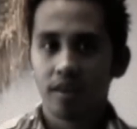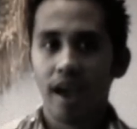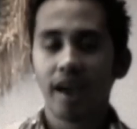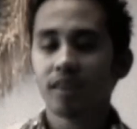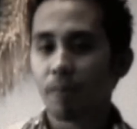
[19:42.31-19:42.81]

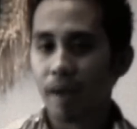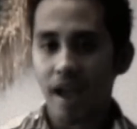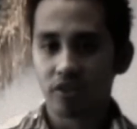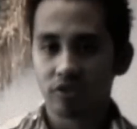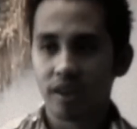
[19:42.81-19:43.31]
had that
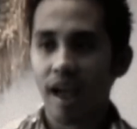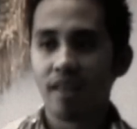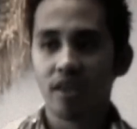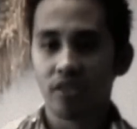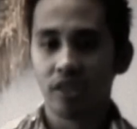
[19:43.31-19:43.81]
passion,
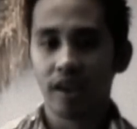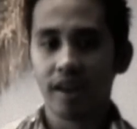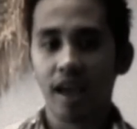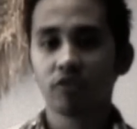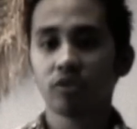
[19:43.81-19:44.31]
had that thing,
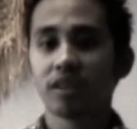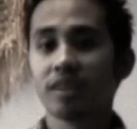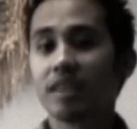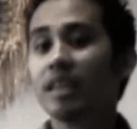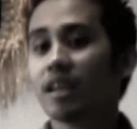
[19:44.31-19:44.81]
and
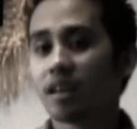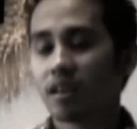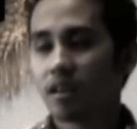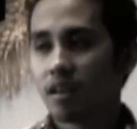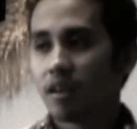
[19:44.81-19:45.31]
actually did it.
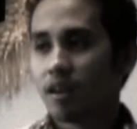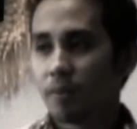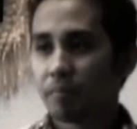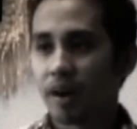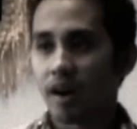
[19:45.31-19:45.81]

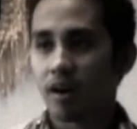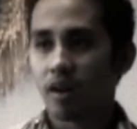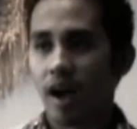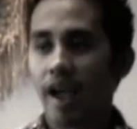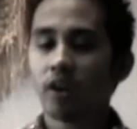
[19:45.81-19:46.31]
But
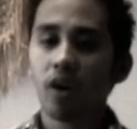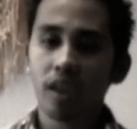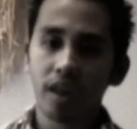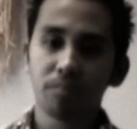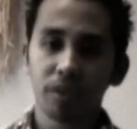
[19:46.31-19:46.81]
I know a
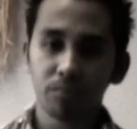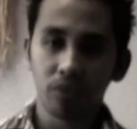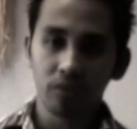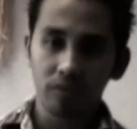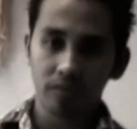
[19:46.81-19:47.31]
lot of
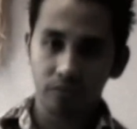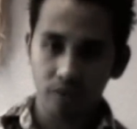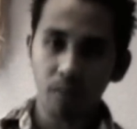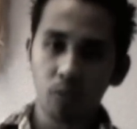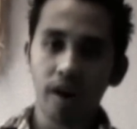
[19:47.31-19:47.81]
people
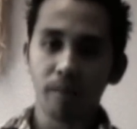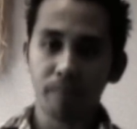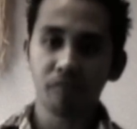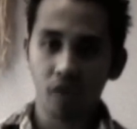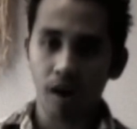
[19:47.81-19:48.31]
from where
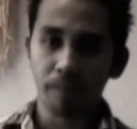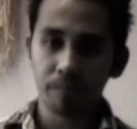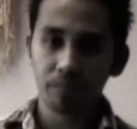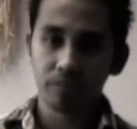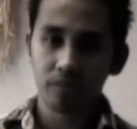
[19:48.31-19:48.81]
I'm from